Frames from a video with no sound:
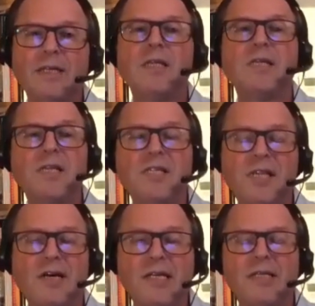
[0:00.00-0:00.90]
and
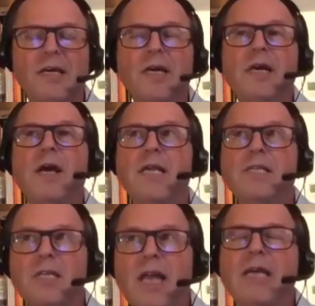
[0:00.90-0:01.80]
assigned.
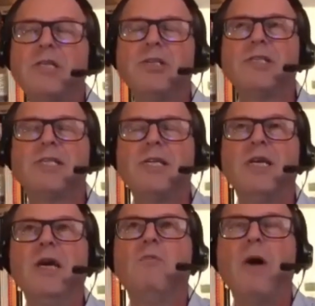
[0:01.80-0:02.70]
It's an agency
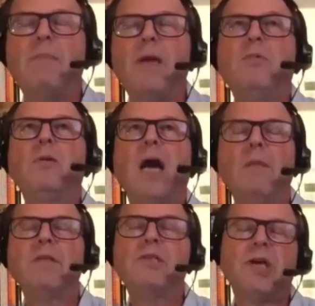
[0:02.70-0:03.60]
where people
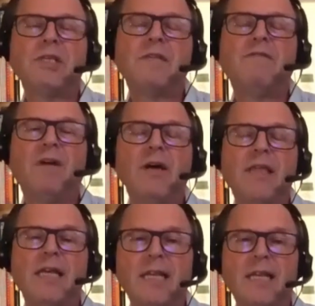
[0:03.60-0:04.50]
come and justify
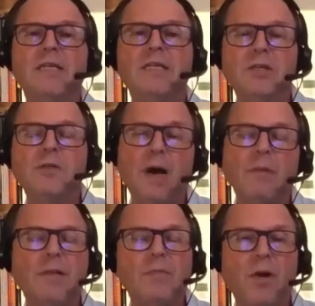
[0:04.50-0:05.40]
their need and use
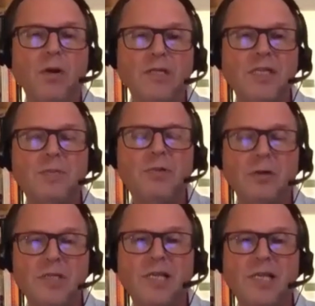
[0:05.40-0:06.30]
public policy
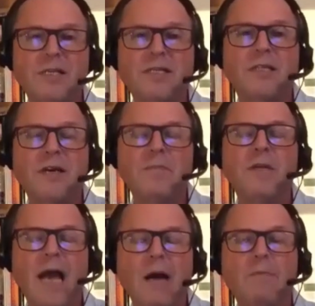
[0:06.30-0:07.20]
process to
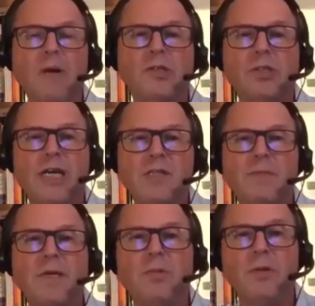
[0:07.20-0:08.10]
determine how much address
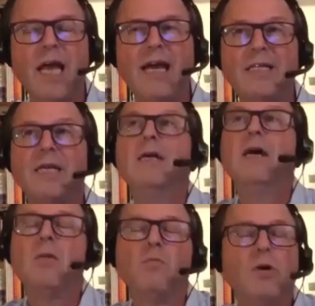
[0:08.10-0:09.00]
people get
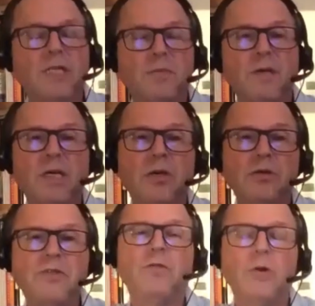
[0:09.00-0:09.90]
and what it's being
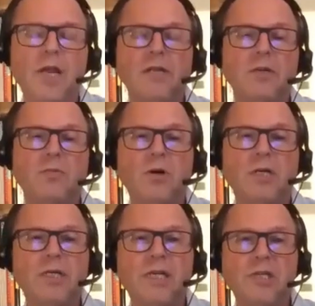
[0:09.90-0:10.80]
used for and under what
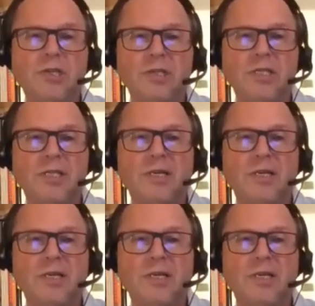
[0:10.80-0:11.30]
conditions.